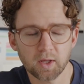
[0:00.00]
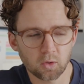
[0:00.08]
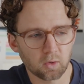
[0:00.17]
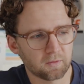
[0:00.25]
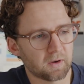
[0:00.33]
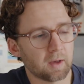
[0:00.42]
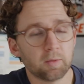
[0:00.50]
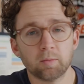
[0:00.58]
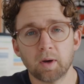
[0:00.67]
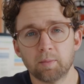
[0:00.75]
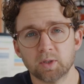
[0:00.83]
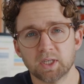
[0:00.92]
thought if I put
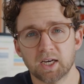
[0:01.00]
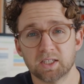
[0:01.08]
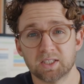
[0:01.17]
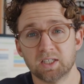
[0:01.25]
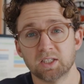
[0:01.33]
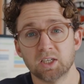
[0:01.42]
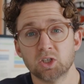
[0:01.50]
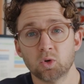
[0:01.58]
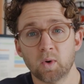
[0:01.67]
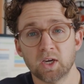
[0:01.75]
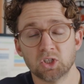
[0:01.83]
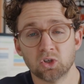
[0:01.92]
my protagonist in a
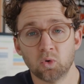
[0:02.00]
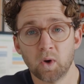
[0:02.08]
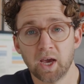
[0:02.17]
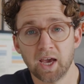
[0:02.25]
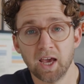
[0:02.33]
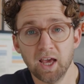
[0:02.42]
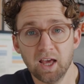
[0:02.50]
situation where